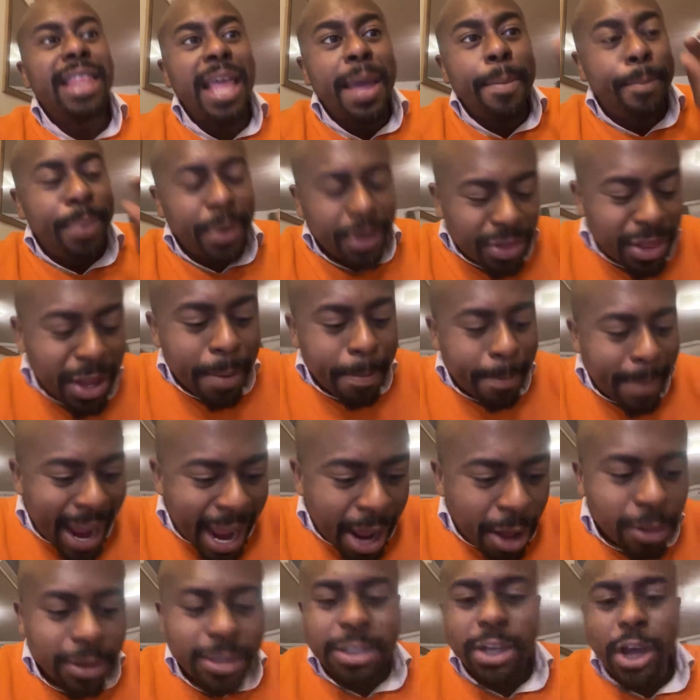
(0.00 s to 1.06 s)
they put their
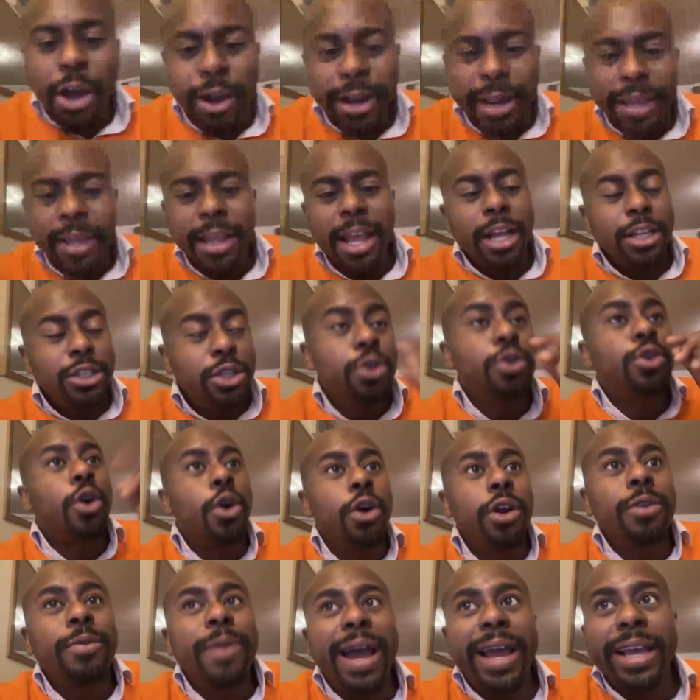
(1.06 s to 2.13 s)
mouths on it to
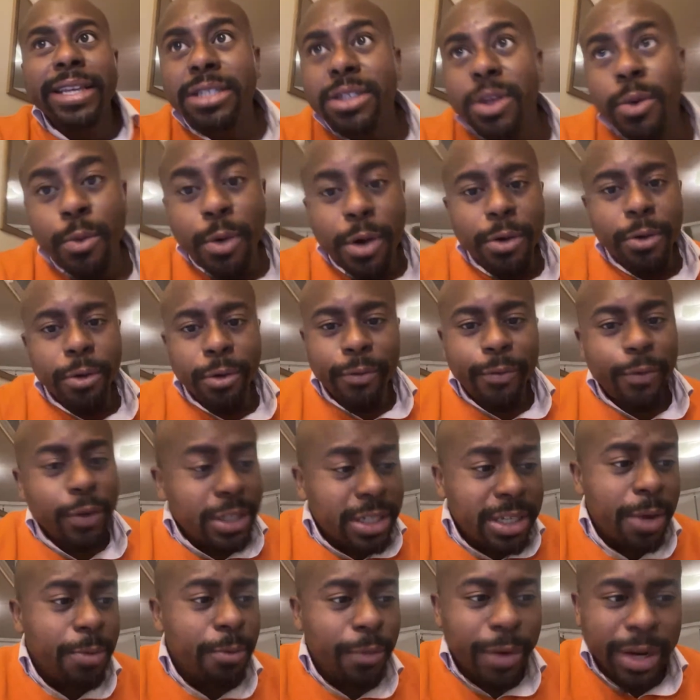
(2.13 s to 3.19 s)
cauterize the wound for
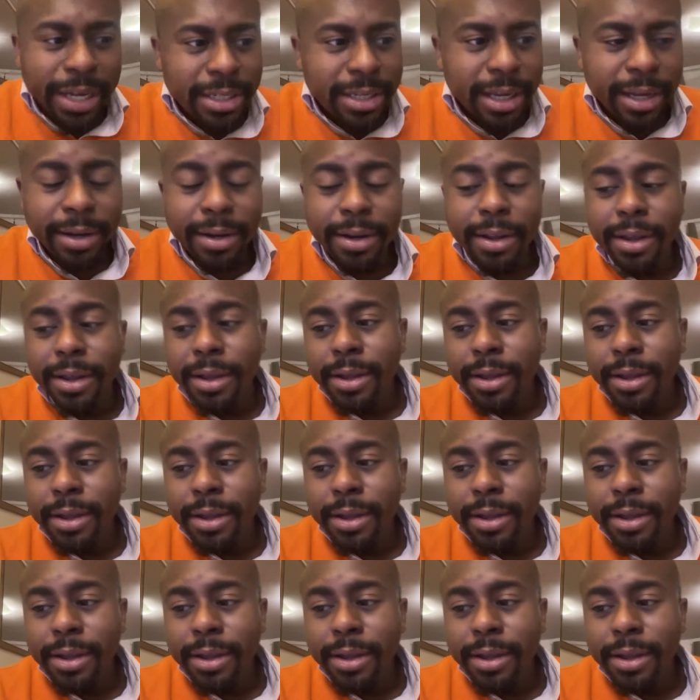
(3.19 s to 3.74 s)
some reason.